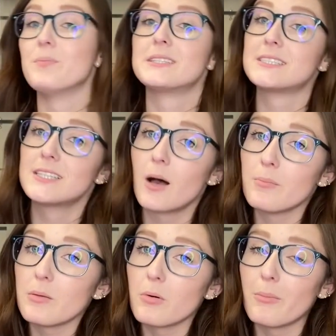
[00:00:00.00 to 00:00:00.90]

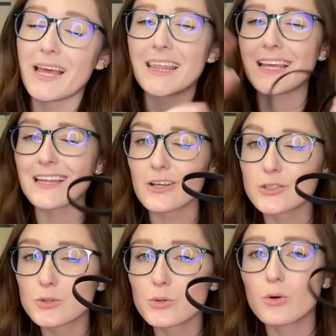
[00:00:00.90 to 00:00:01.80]
Some people might think it
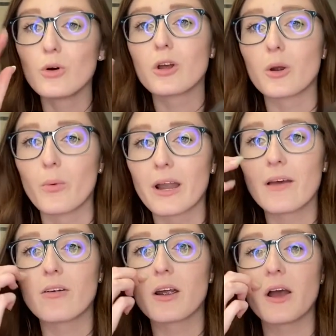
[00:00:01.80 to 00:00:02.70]
looks cruel or
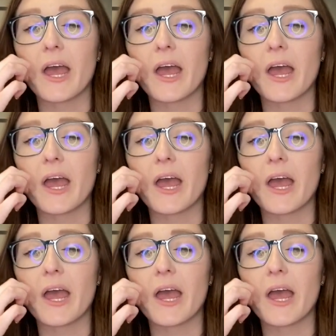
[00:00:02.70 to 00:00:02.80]
whatever.